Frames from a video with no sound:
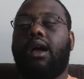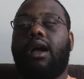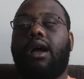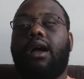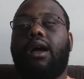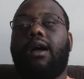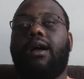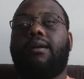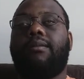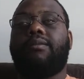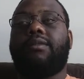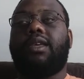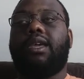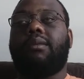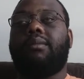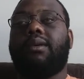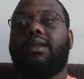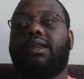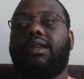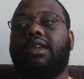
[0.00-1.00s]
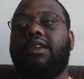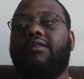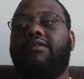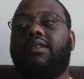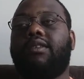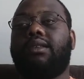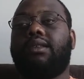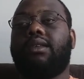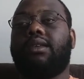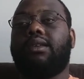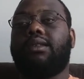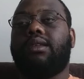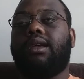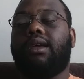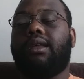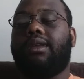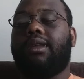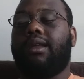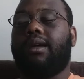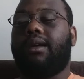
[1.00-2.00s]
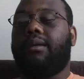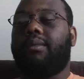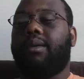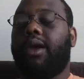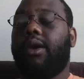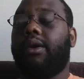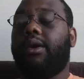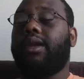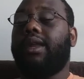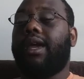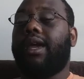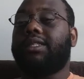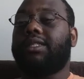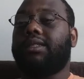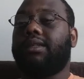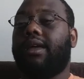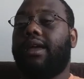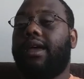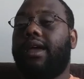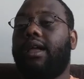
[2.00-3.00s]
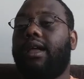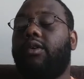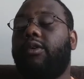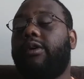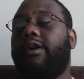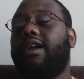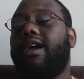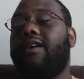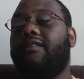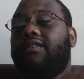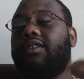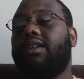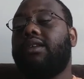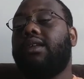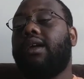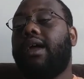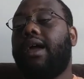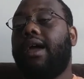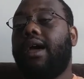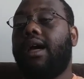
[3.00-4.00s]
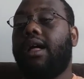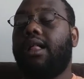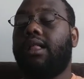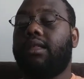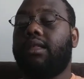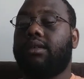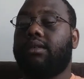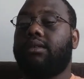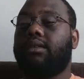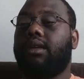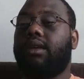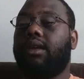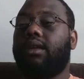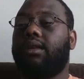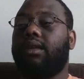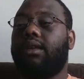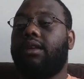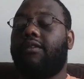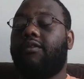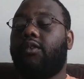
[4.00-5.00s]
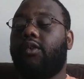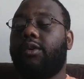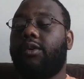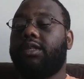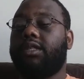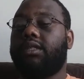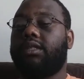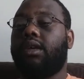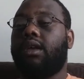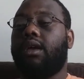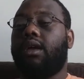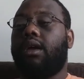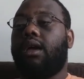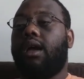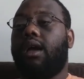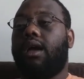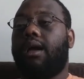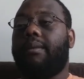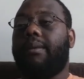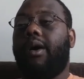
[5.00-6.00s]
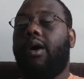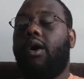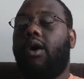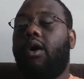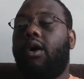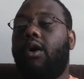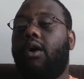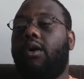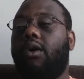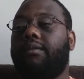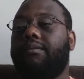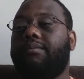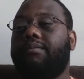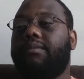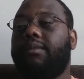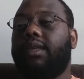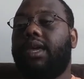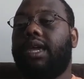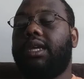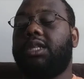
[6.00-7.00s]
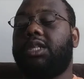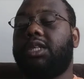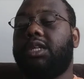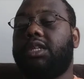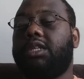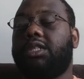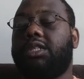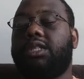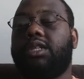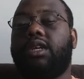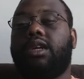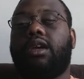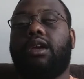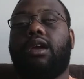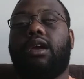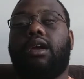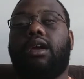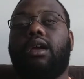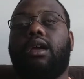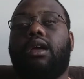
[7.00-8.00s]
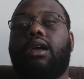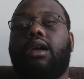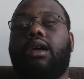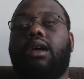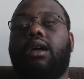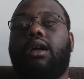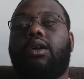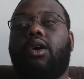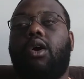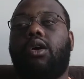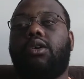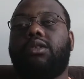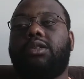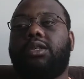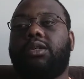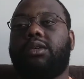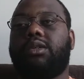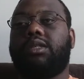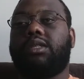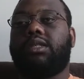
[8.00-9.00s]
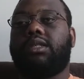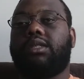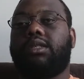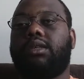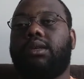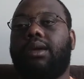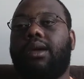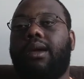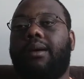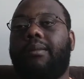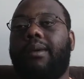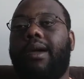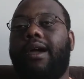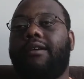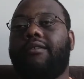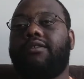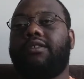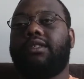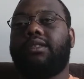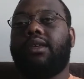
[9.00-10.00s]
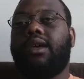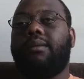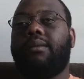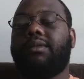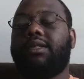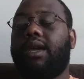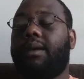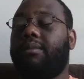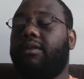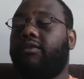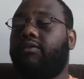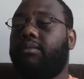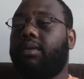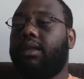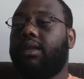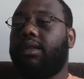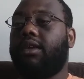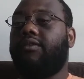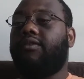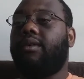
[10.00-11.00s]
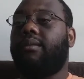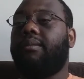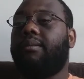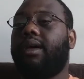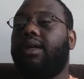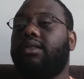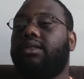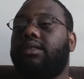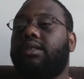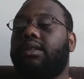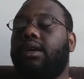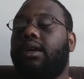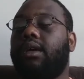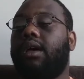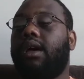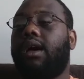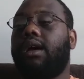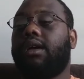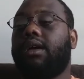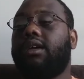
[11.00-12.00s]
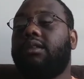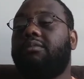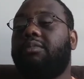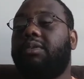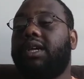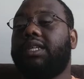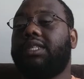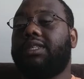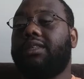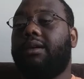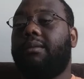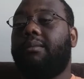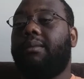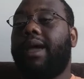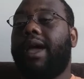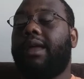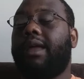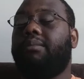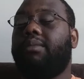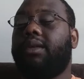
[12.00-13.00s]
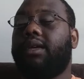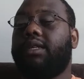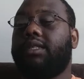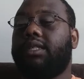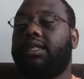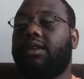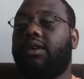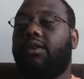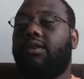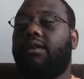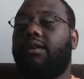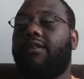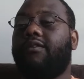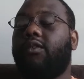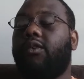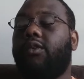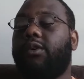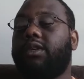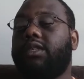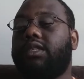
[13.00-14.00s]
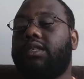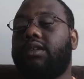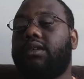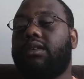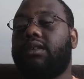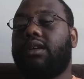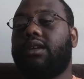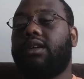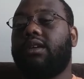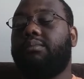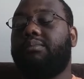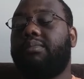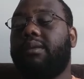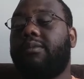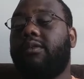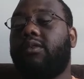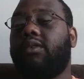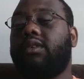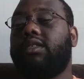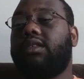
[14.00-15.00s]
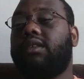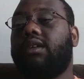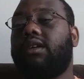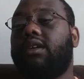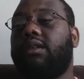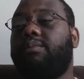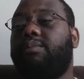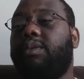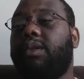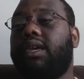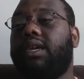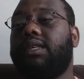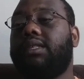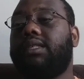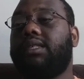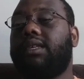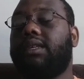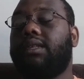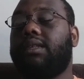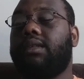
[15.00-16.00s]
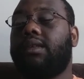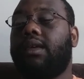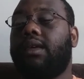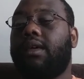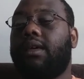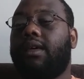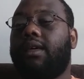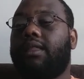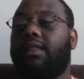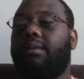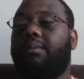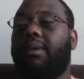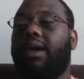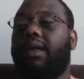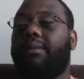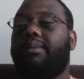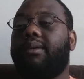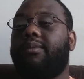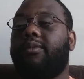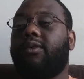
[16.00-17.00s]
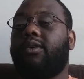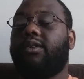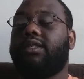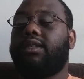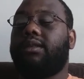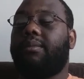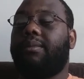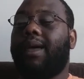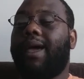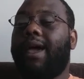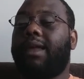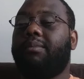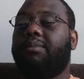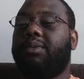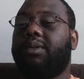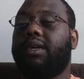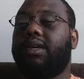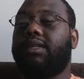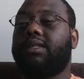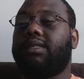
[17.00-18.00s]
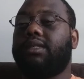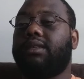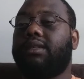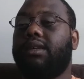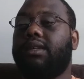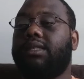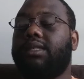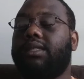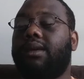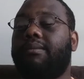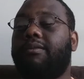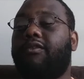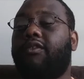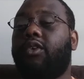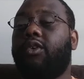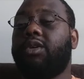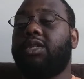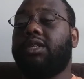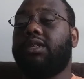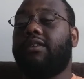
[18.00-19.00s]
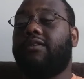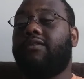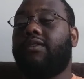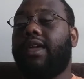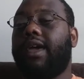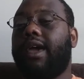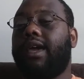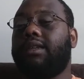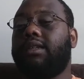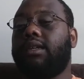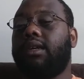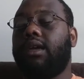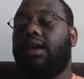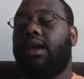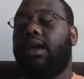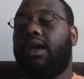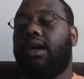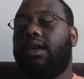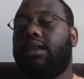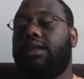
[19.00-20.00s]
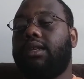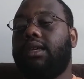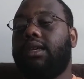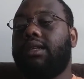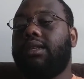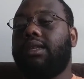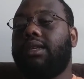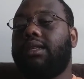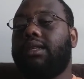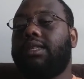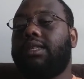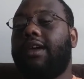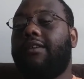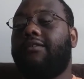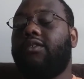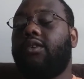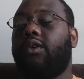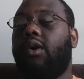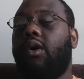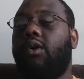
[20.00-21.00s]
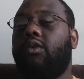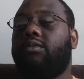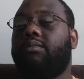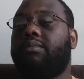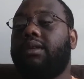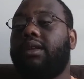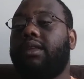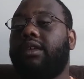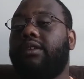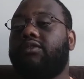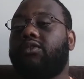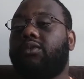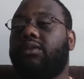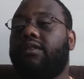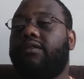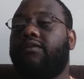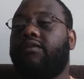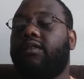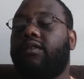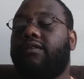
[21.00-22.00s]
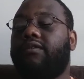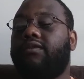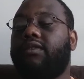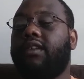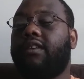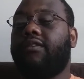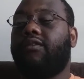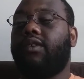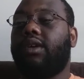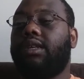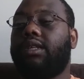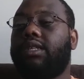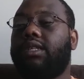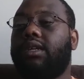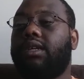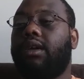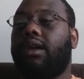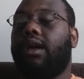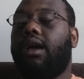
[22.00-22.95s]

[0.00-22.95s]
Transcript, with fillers: Um, they believe in, in paradise and a hell, or a heaven and a hell, and, and, and of course, um, all ancient uh, uh, cultures um, have some type of belief about a good place and a bad place. You know, of course, the, the good people go to the good place, and the bad people go to the bad place, and, and some version of that and the Indians have their own beliefs with with different